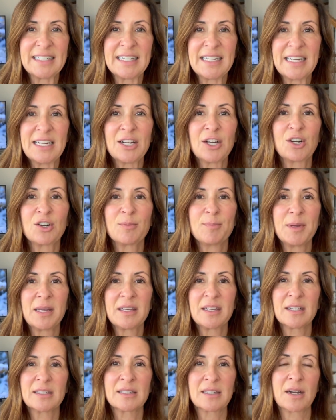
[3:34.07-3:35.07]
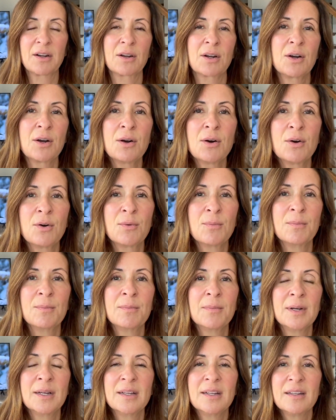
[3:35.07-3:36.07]
here because our home
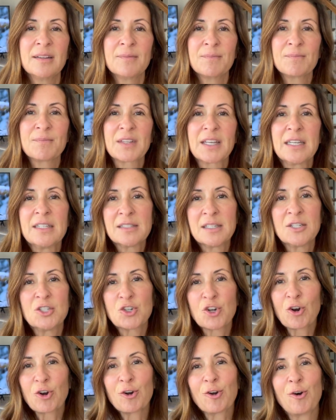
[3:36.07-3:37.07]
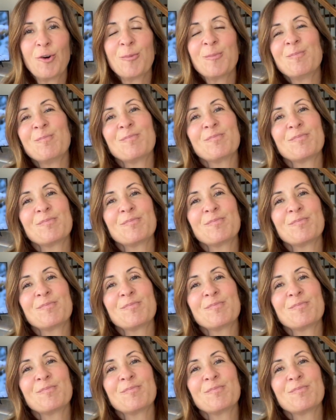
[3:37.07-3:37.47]
is eternal.